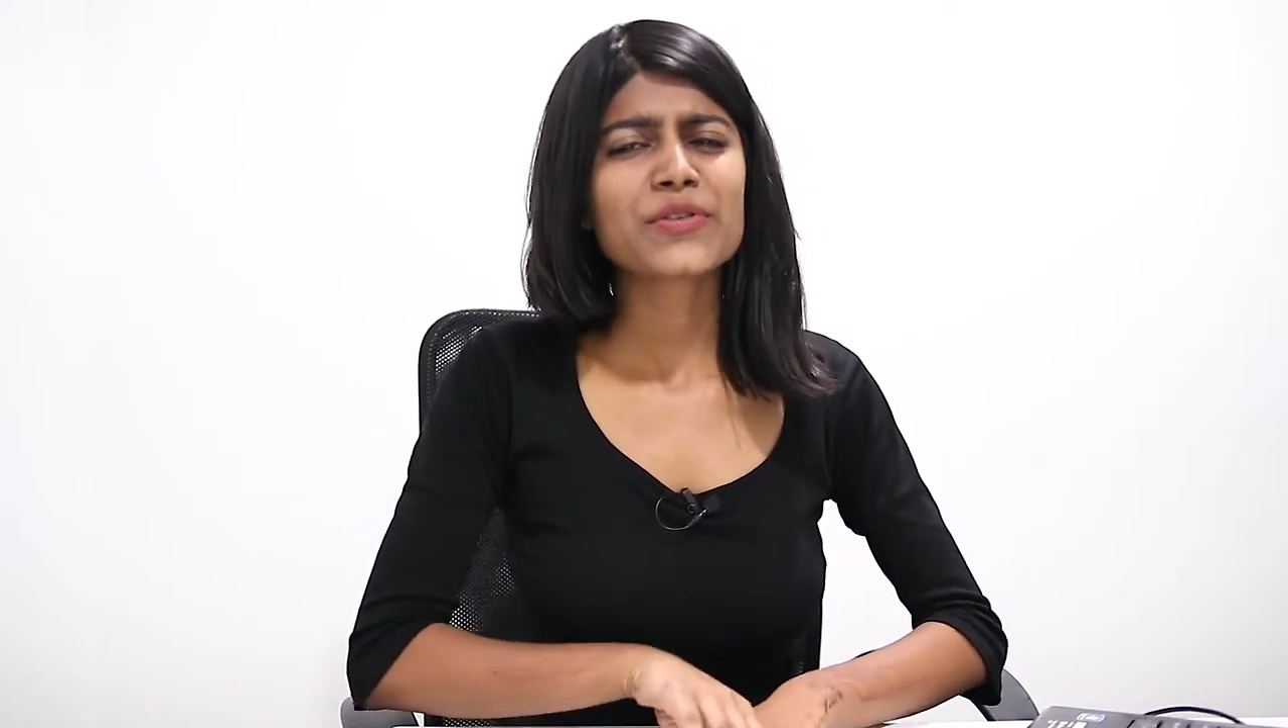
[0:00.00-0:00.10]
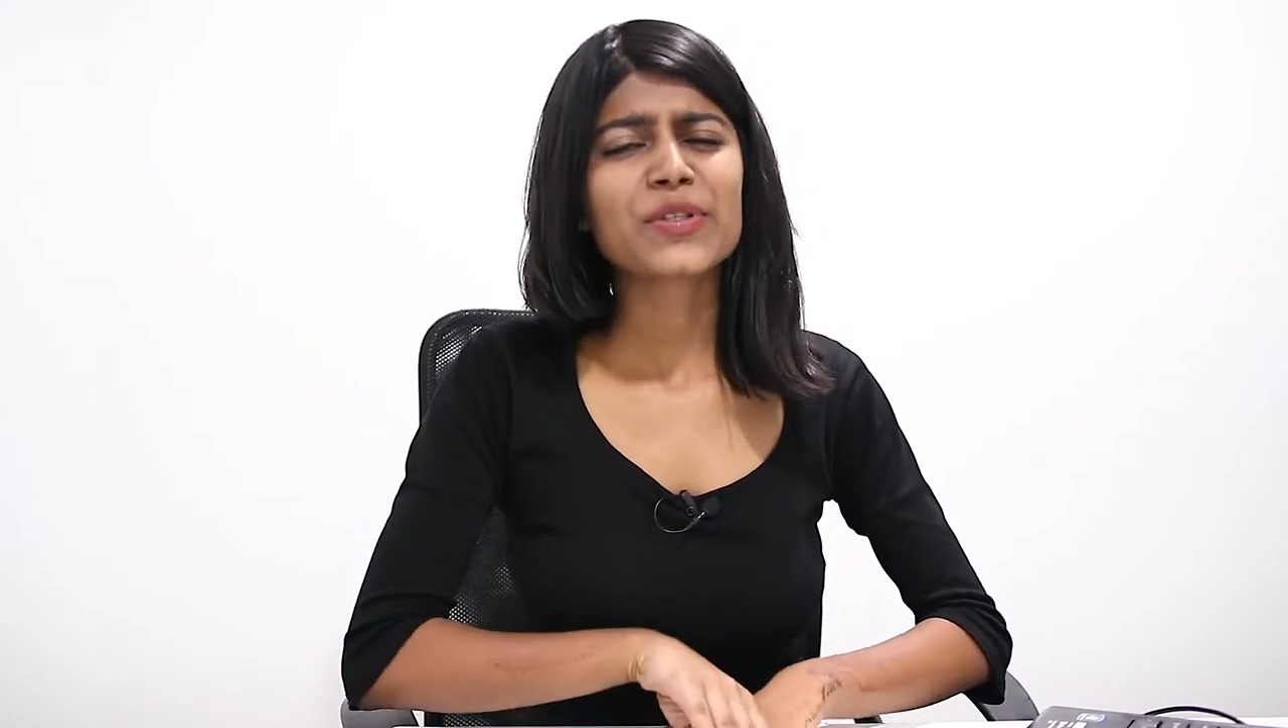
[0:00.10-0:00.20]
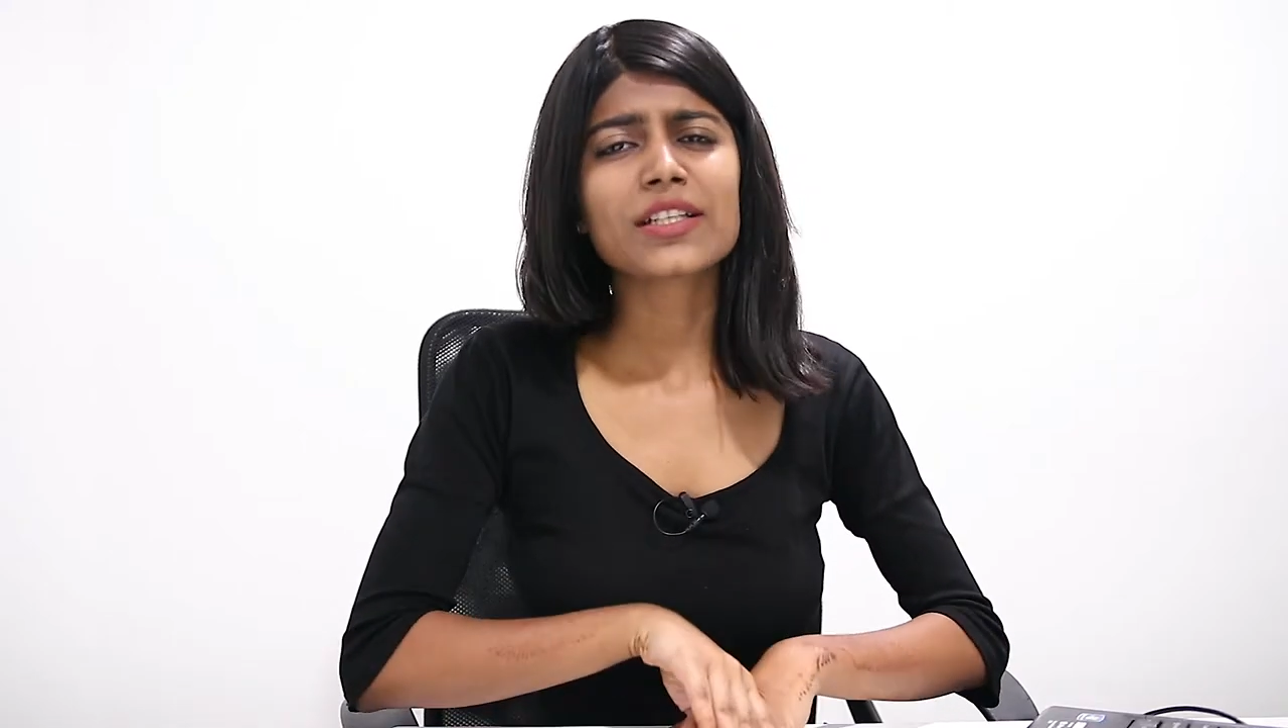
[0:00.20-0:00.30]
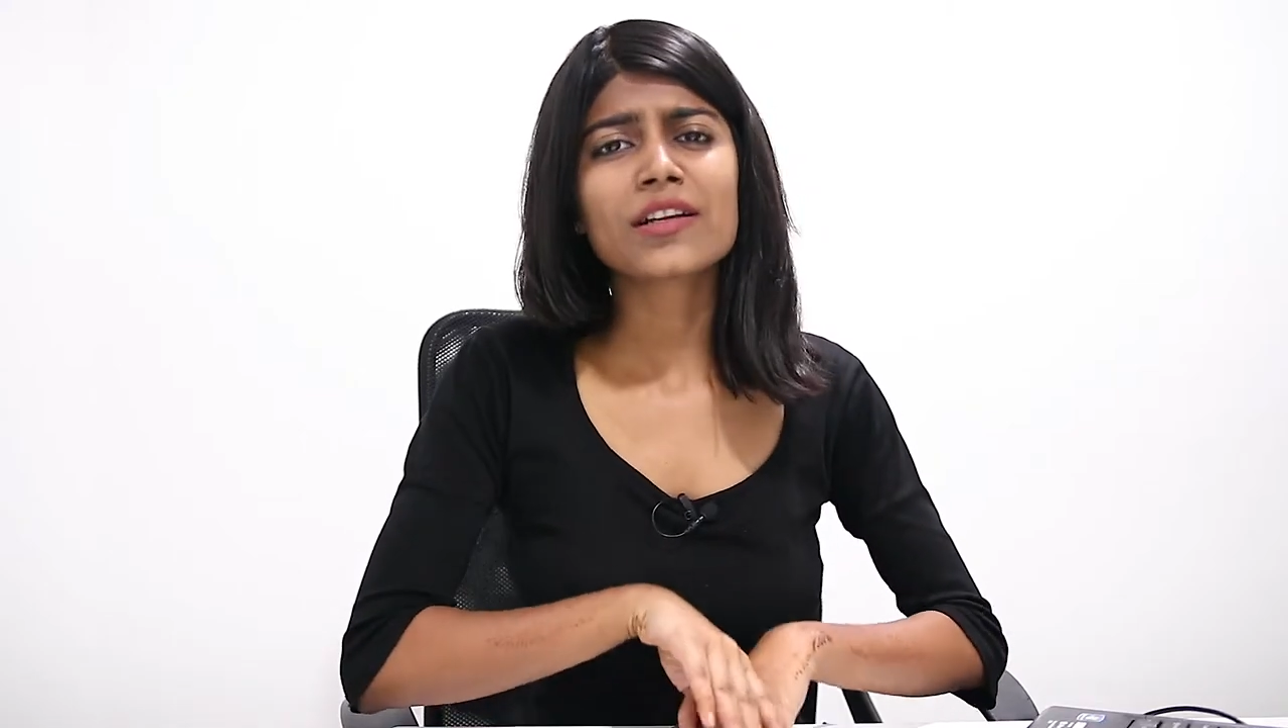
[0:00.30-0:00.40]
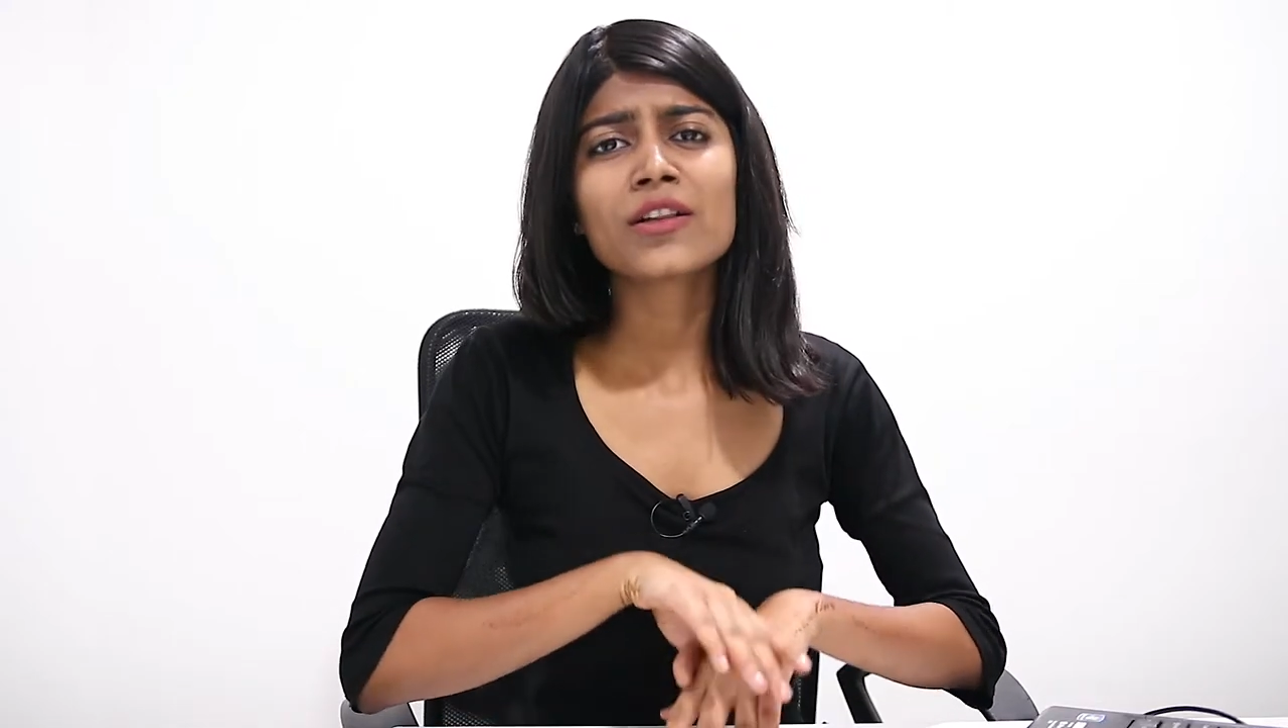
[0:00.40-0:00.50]

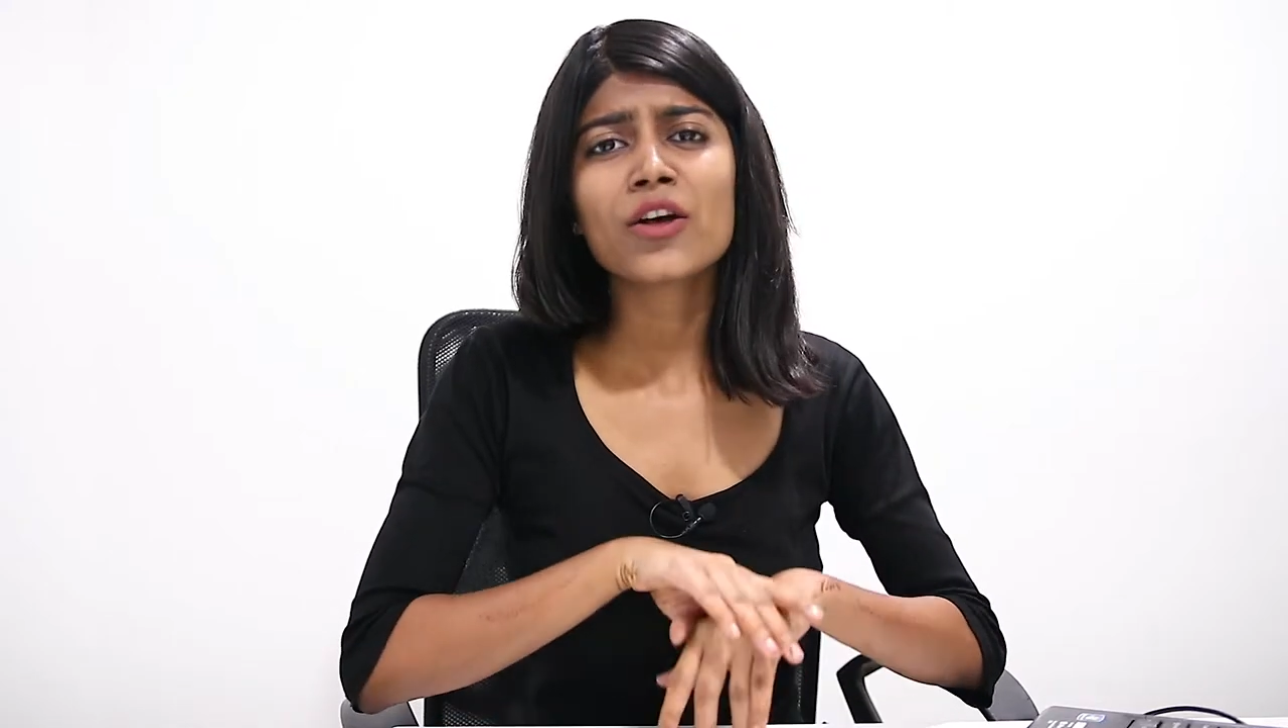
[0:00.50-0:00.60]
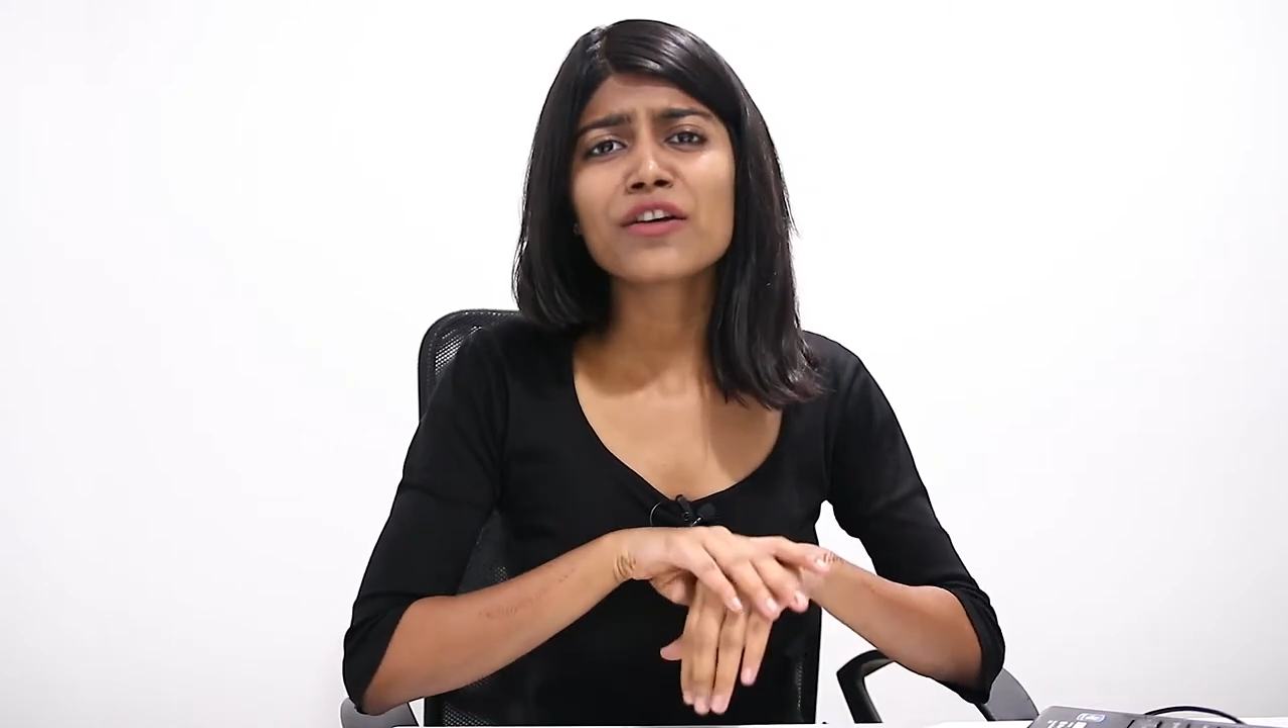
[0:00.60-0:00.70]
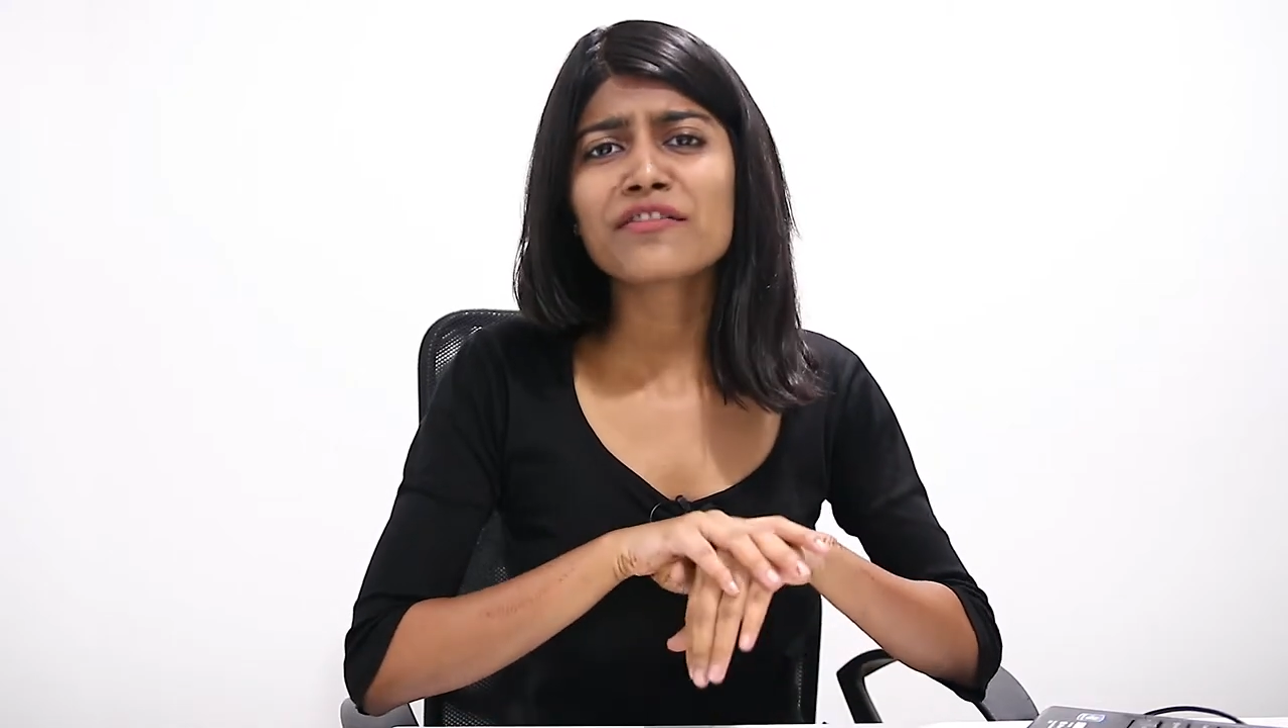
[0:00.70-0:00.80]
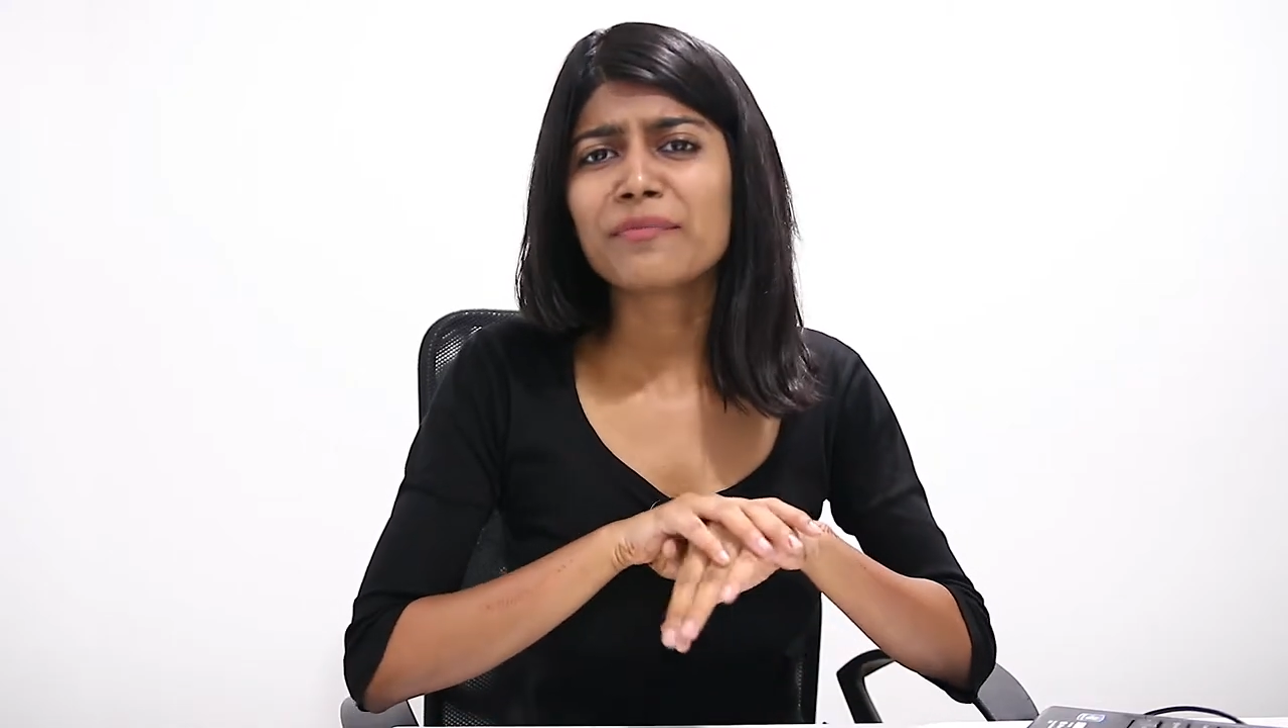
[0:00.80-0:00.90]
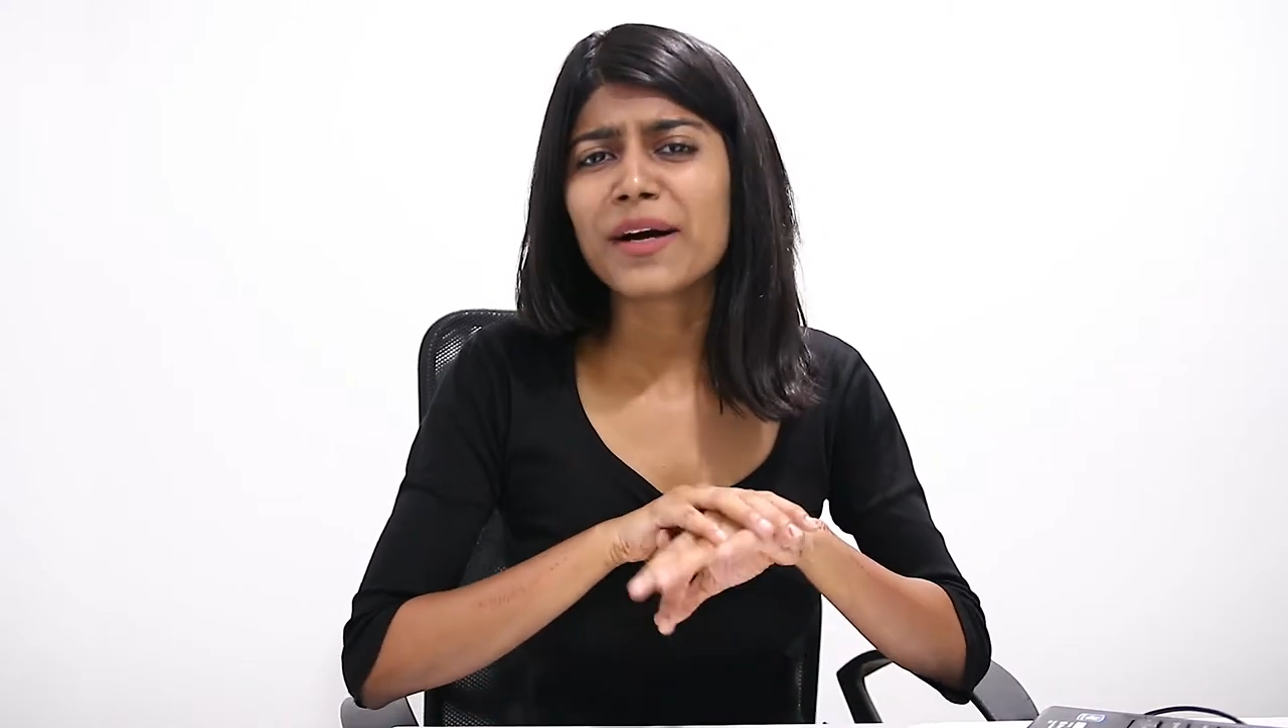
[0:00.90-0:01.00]
creating a lot of